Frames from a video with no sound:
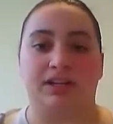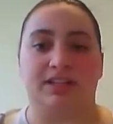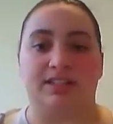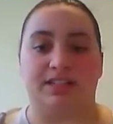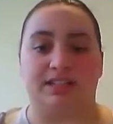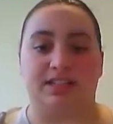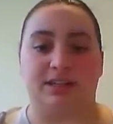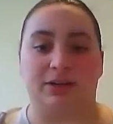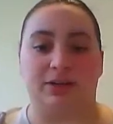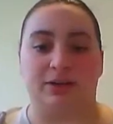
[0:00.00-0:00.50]

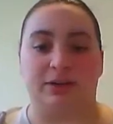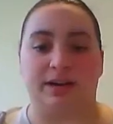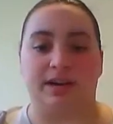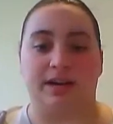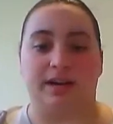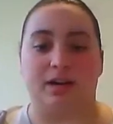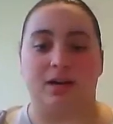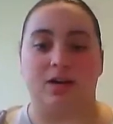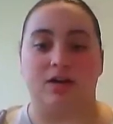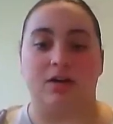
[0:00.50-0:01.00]

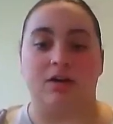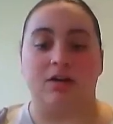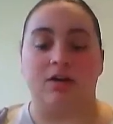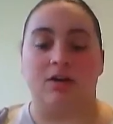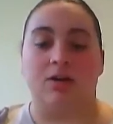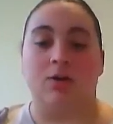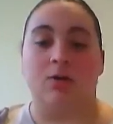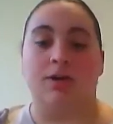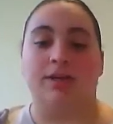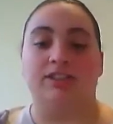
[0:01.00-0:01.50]
disagree
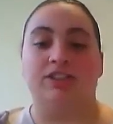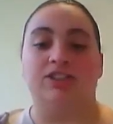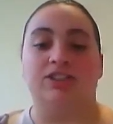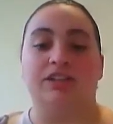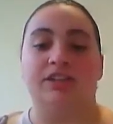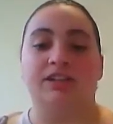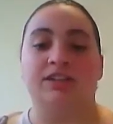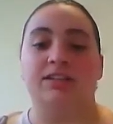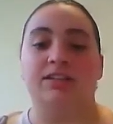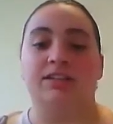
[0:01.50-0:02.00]

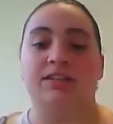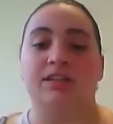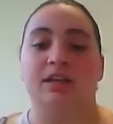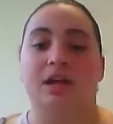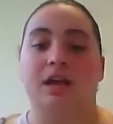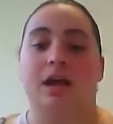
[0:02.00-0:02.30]
questions.